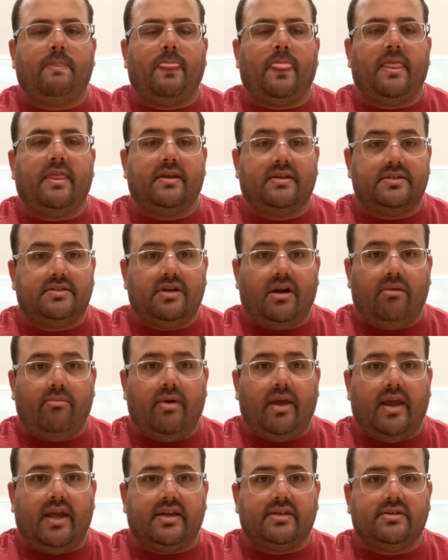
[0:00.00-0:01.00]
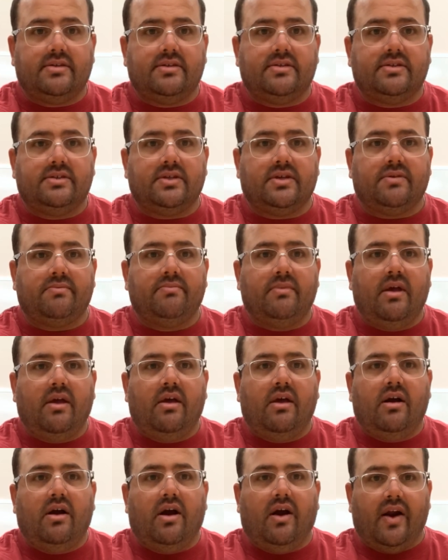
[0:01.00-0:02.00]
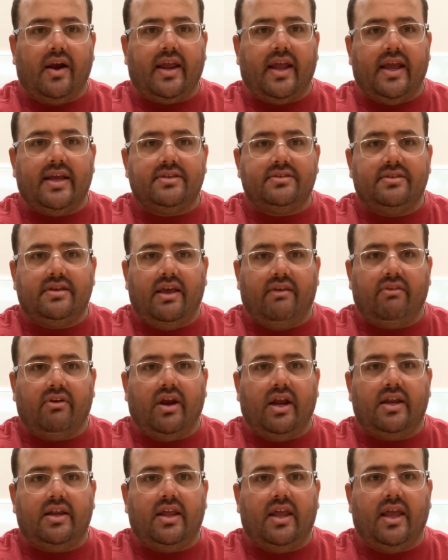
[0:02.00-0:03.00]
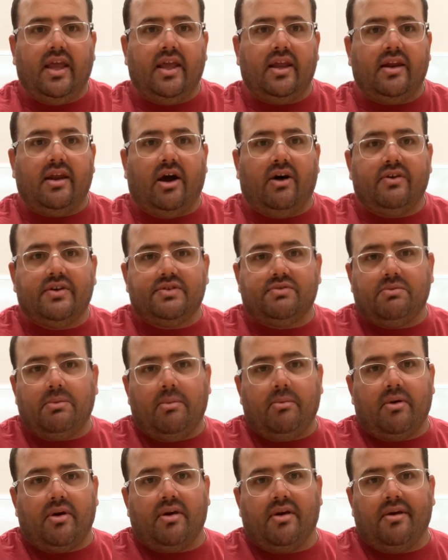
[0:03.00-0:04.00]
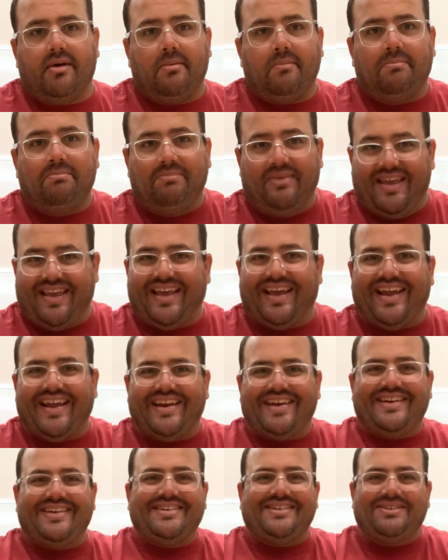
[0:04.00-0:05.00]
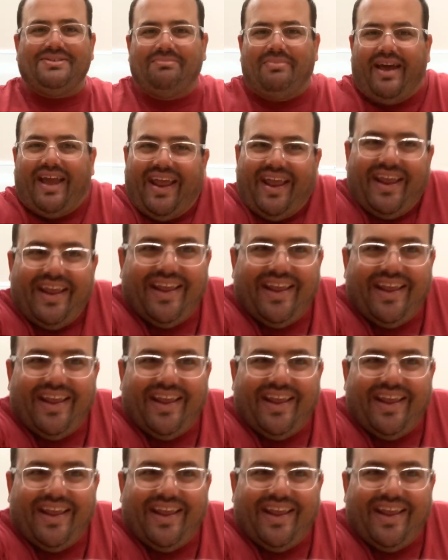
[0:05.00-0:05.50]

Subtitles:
the Star Bags. So, all right guys, have a great day, and always remember, be kind. Bye.